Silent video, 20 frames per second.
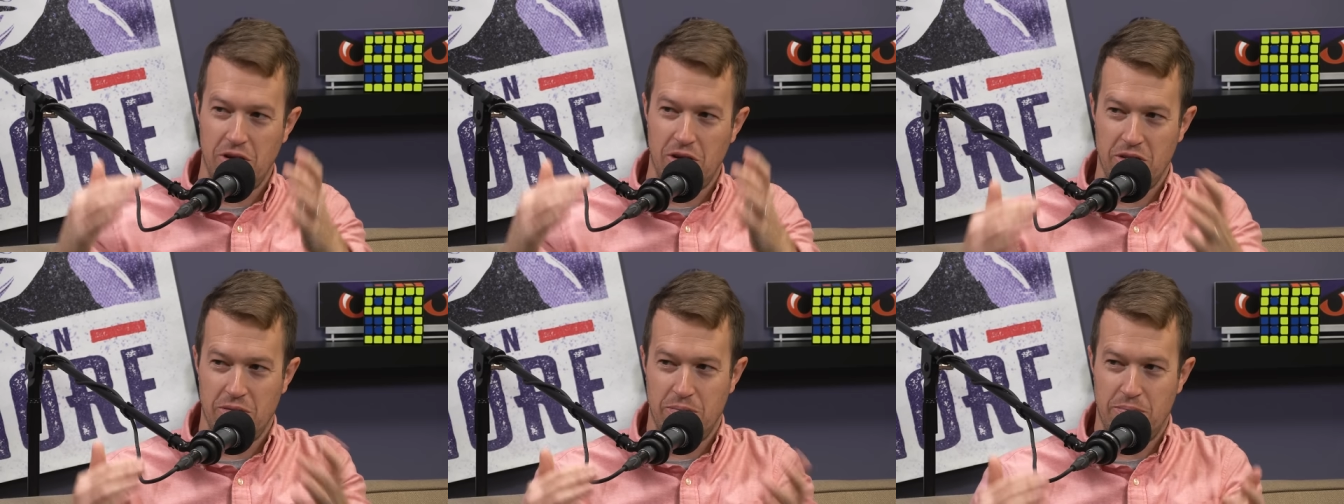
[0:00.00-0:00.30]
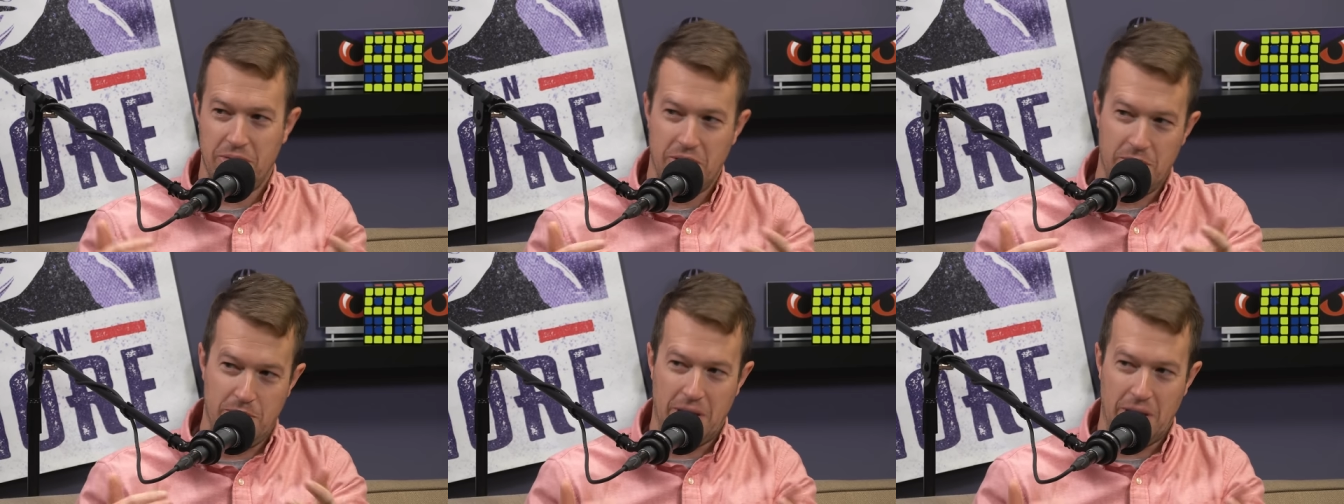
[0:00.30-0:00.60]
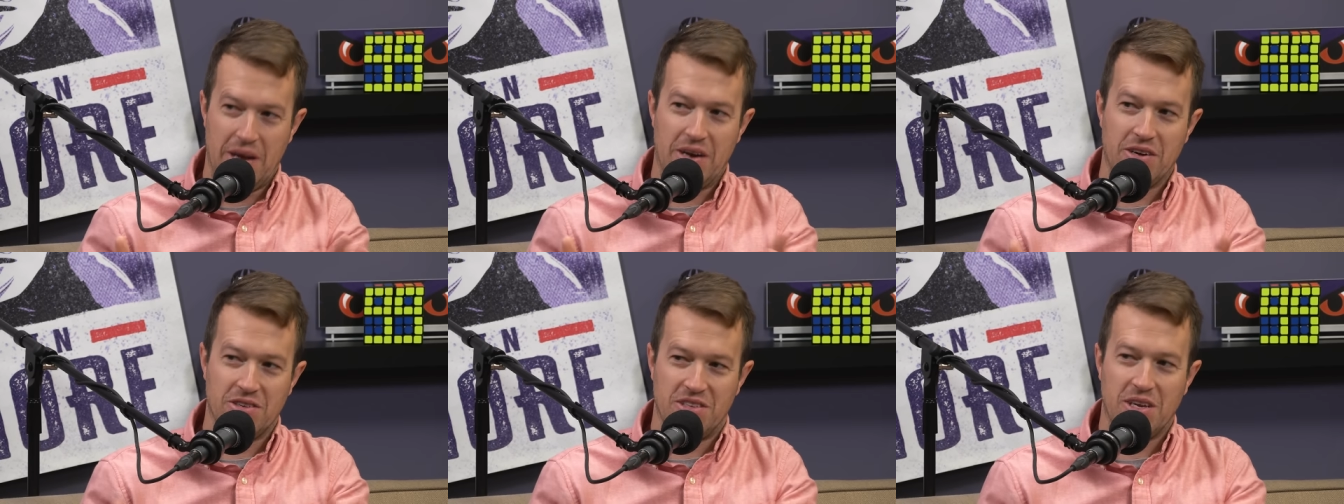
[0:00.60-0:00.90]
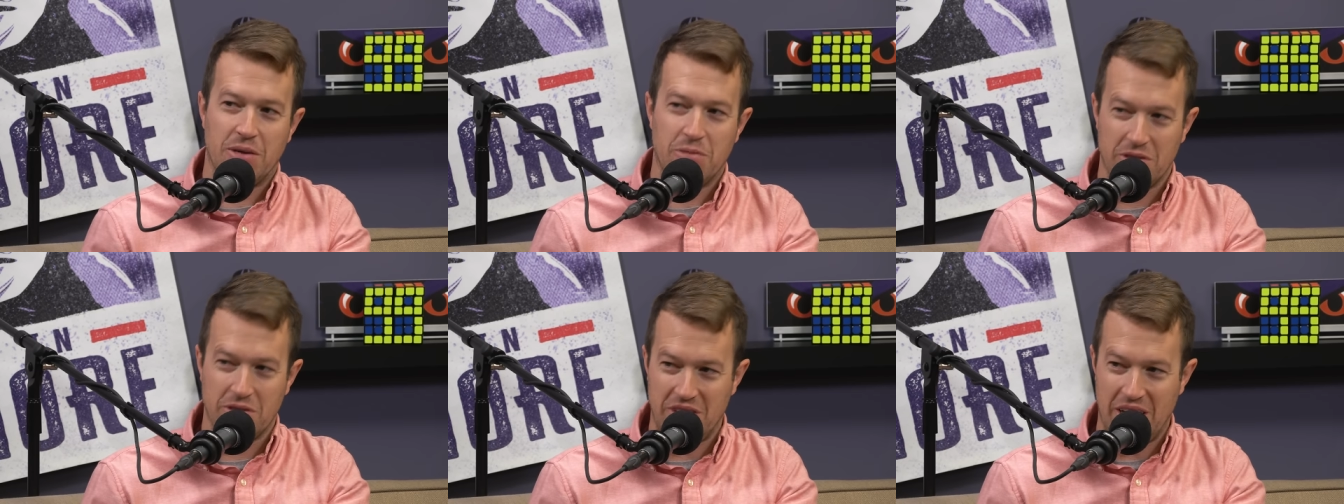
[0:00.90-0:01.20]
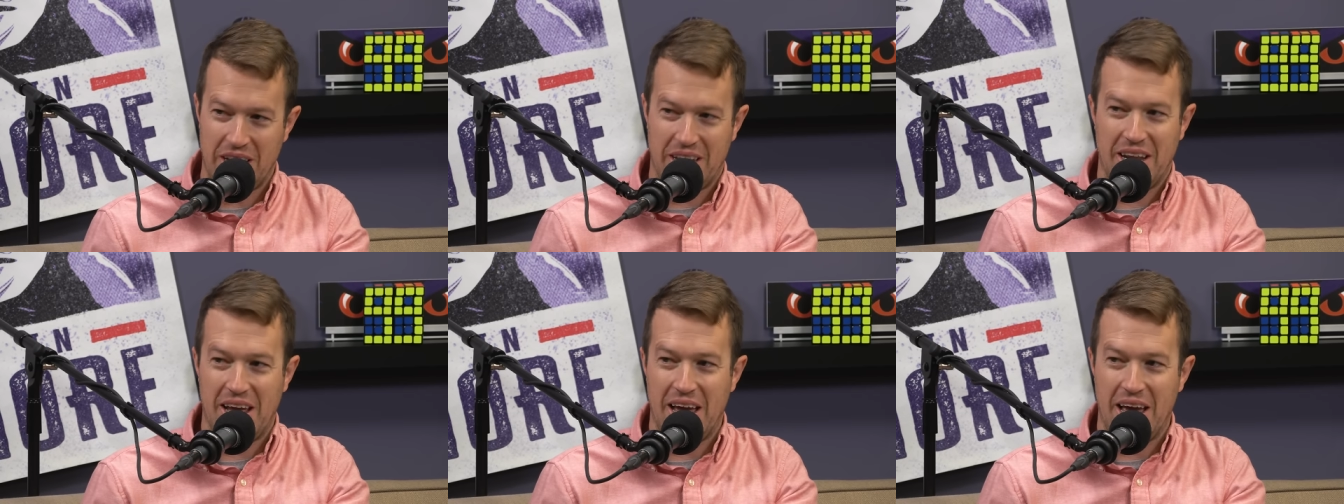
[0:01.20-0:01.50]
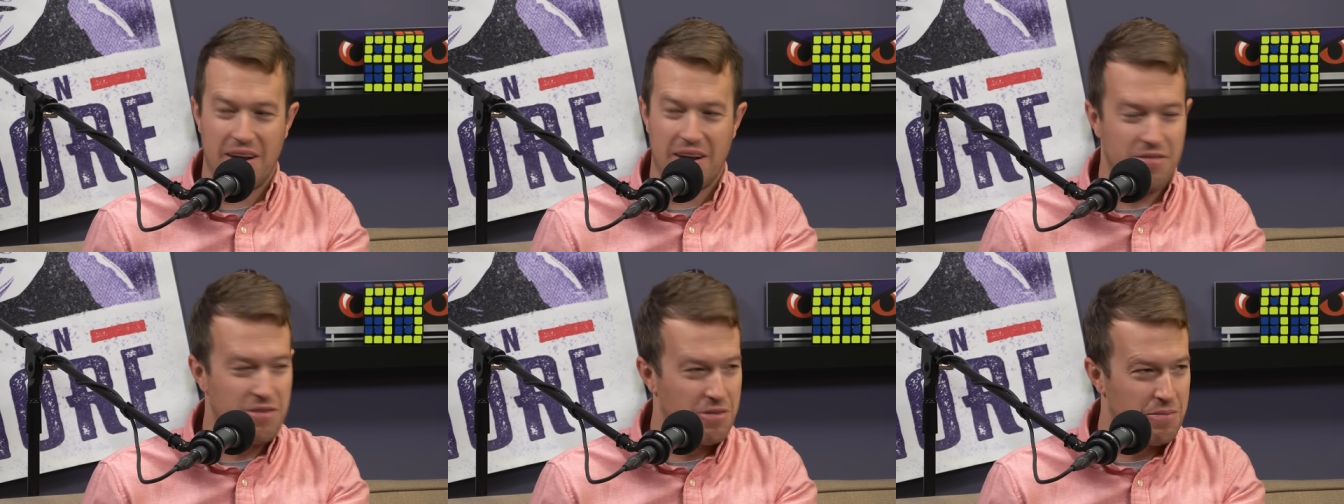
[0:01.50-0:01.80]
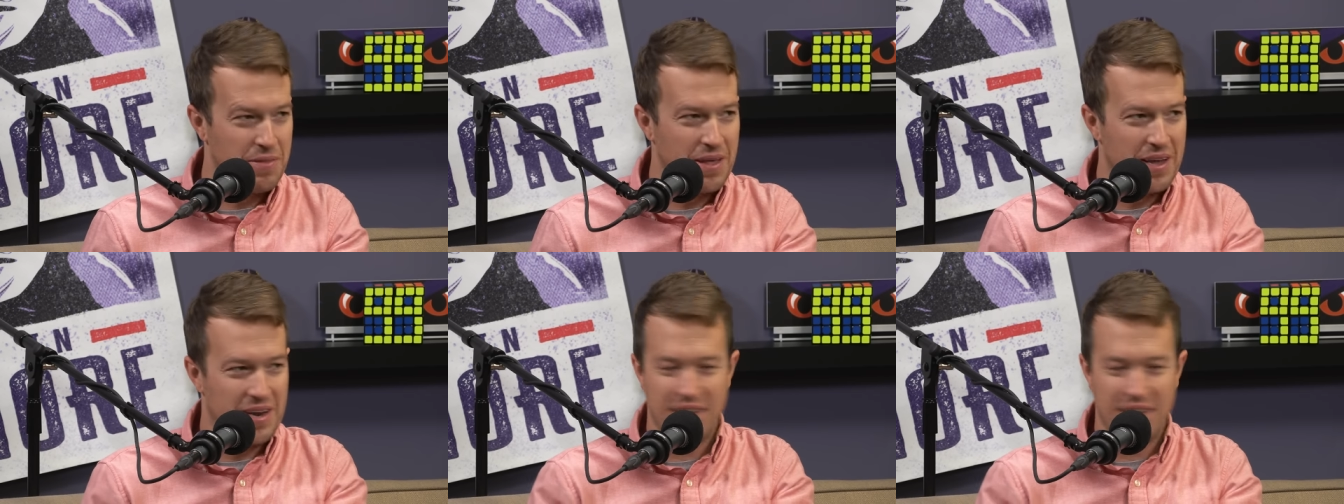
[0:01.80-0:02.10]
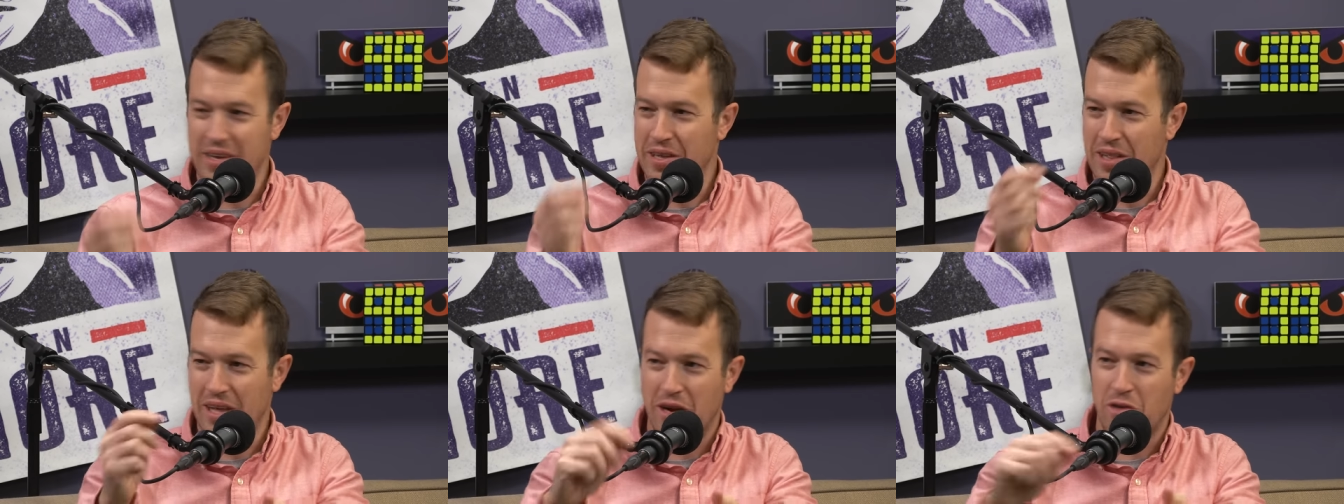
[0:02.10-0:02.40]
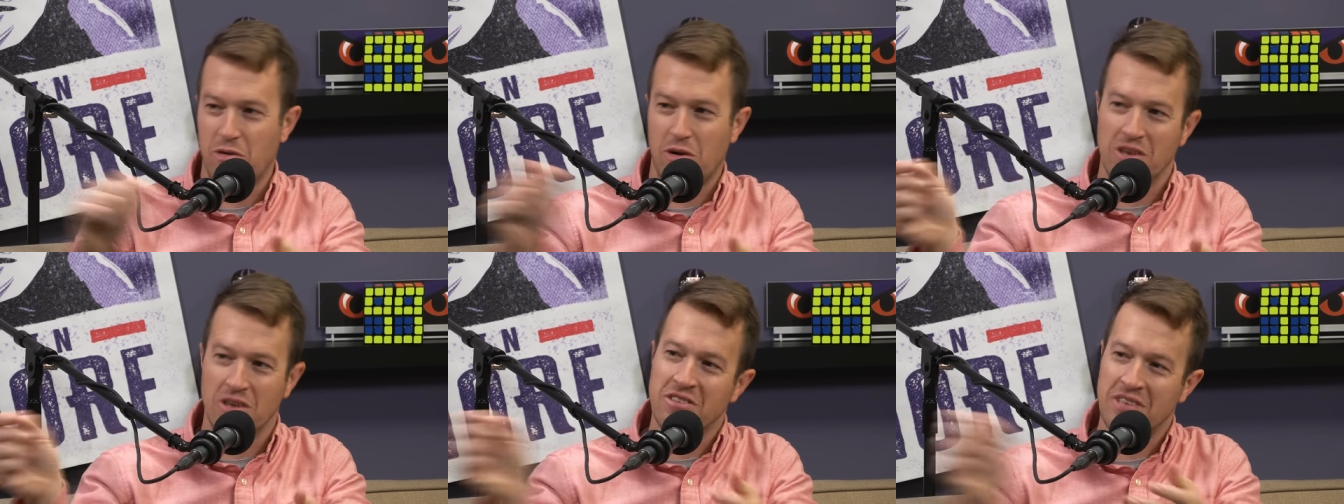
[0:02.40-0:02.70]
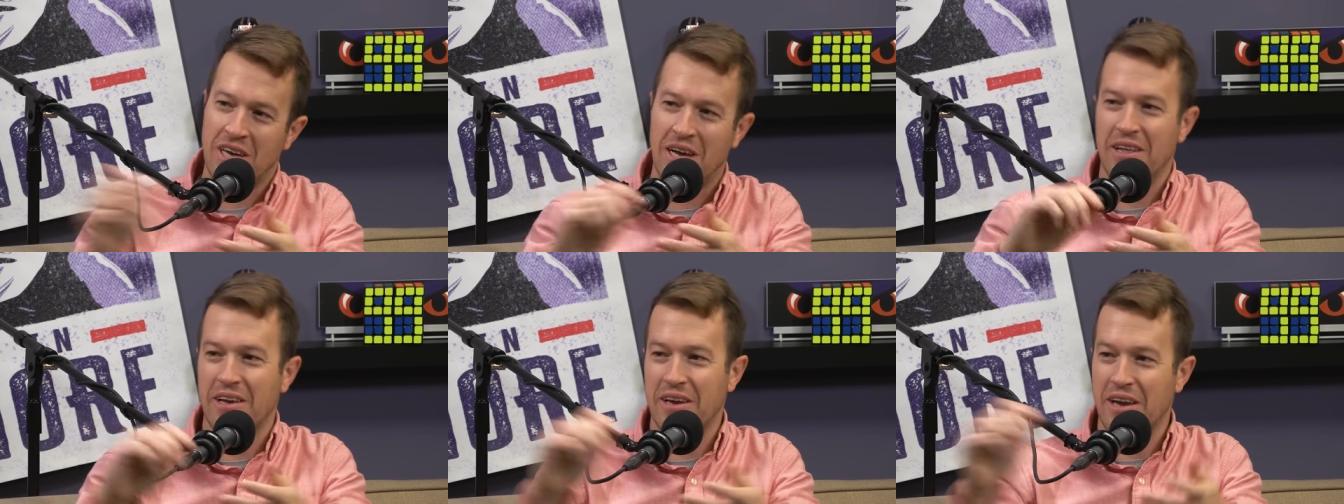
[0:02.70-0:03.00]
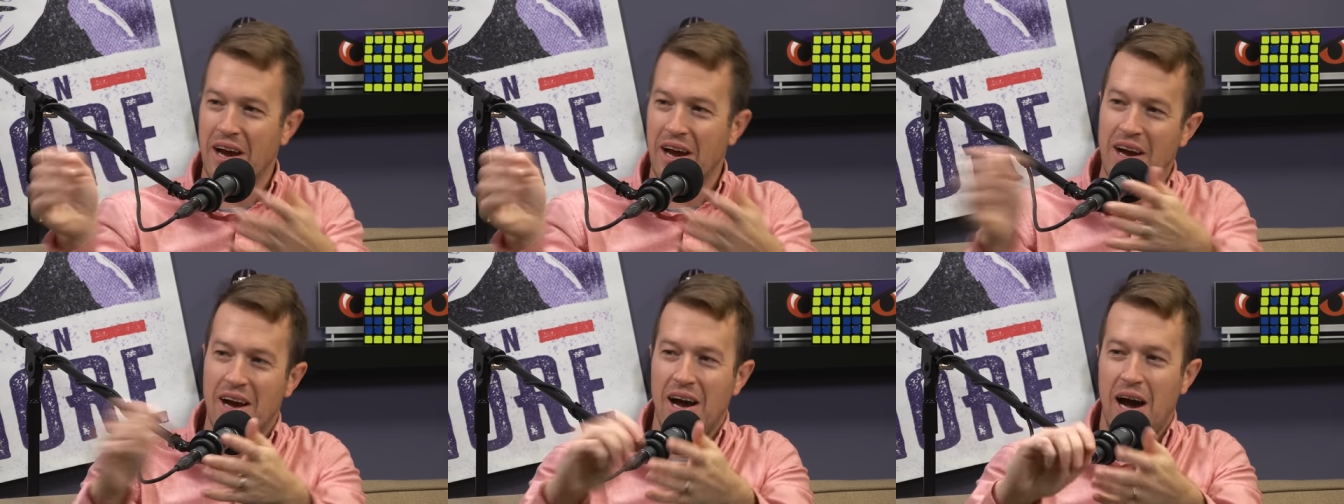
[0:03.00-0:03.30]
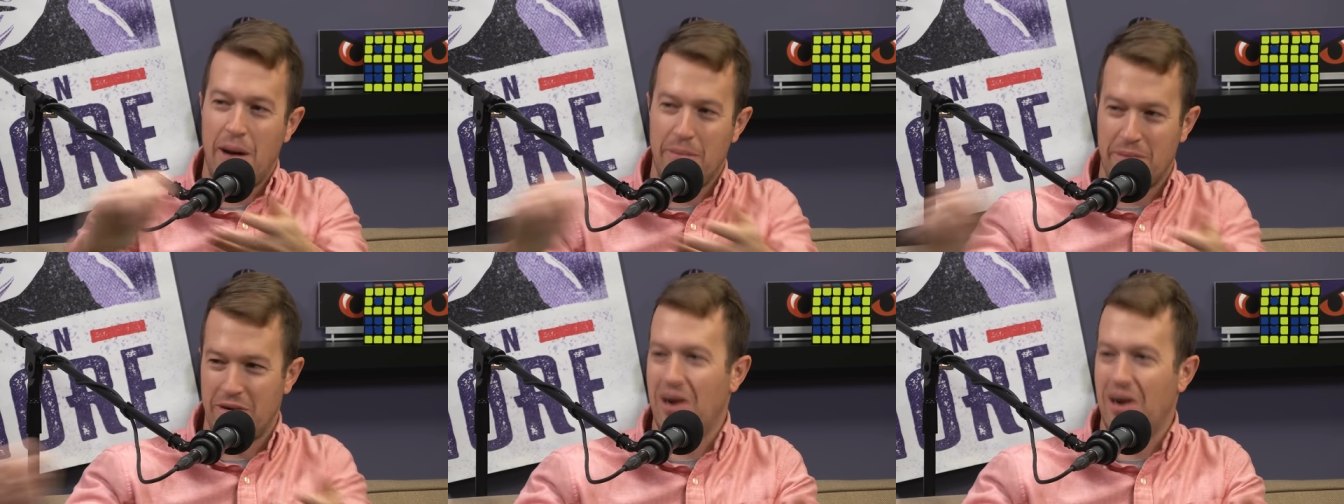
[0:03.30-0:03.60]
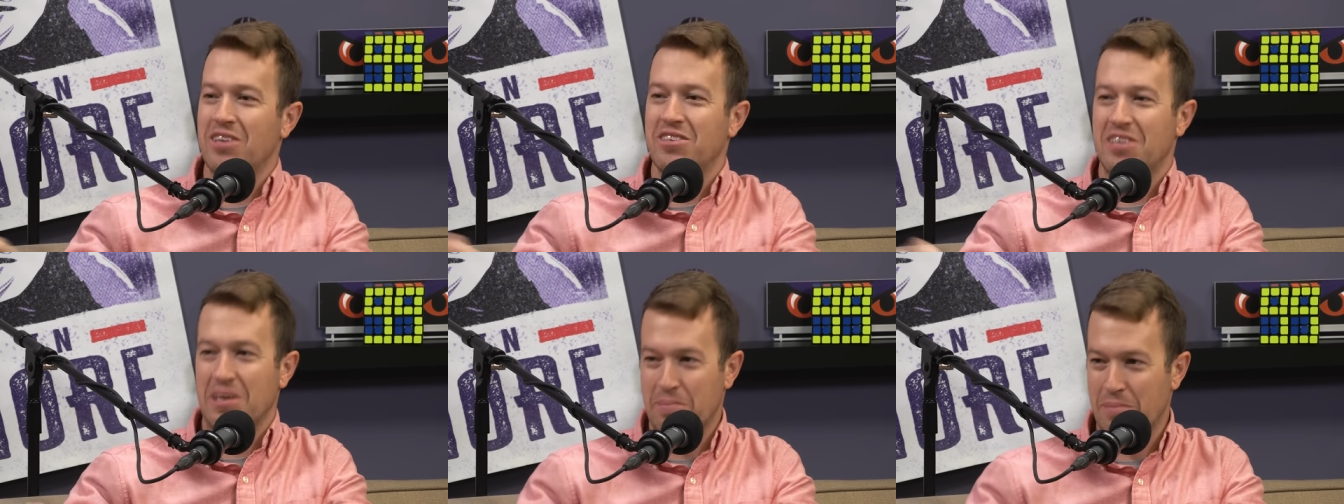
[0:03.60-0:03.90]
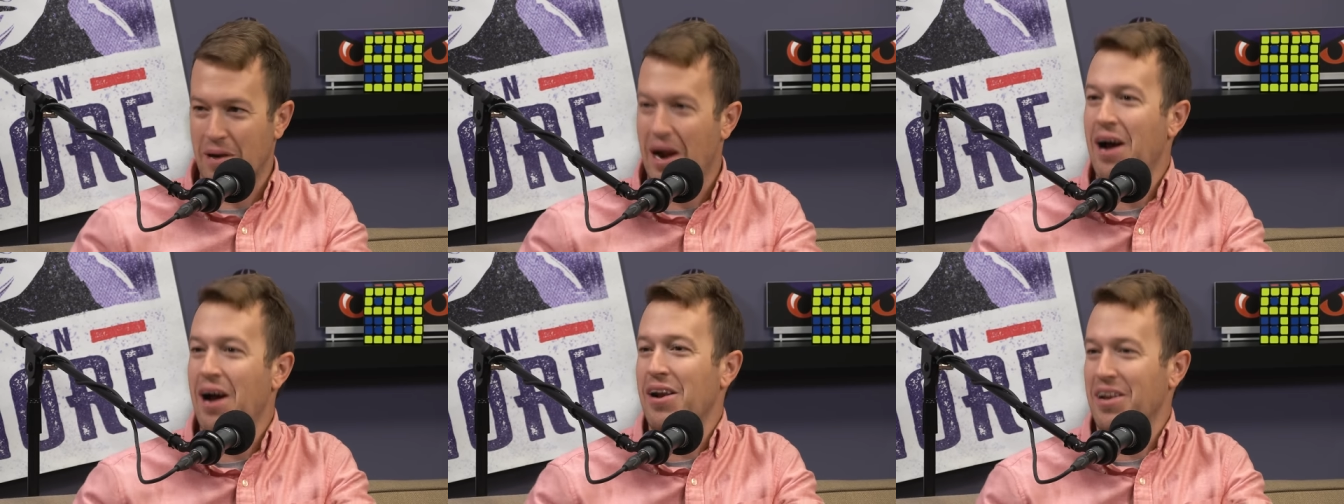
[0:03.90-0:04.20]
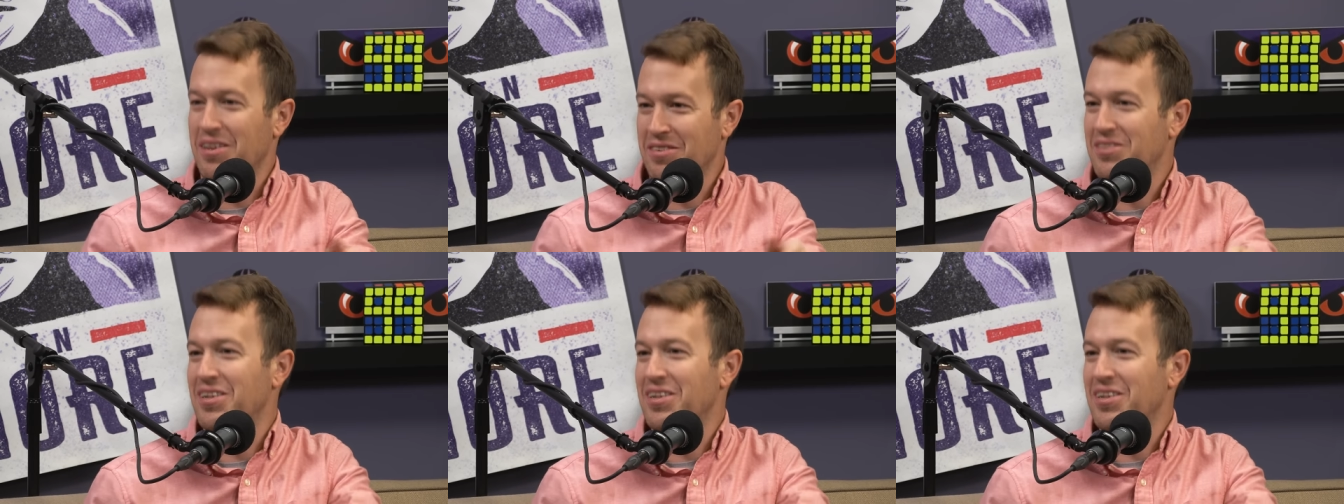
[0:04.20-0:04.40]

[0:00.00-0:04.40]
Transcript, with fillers: of all the, the players that were taken ahead of him that he like crosses out, like Amon-Ra Saint Brown